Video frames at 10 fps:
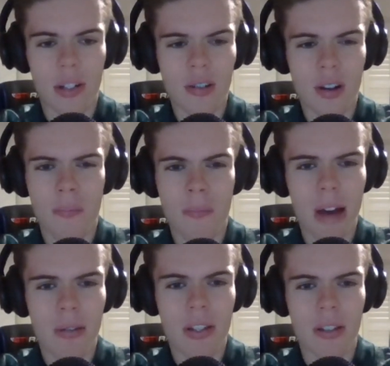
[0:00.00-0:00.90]
It's not a
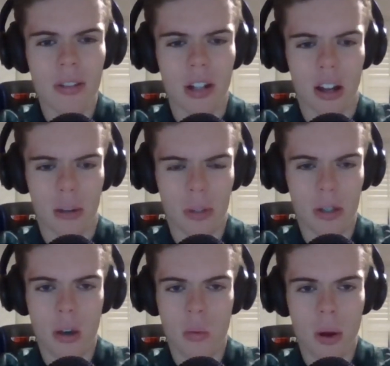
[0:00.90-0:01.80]
mountain to climb when
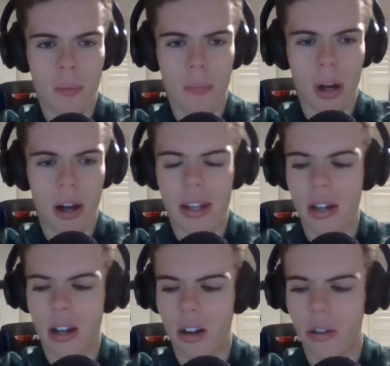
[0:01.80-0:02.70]
you go one behind at
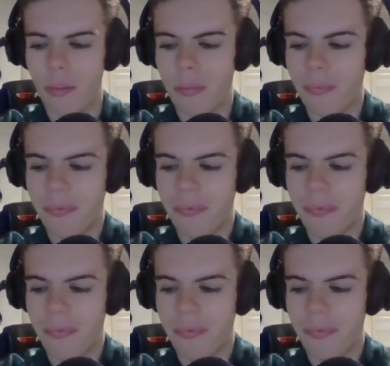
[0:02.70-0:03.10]
home.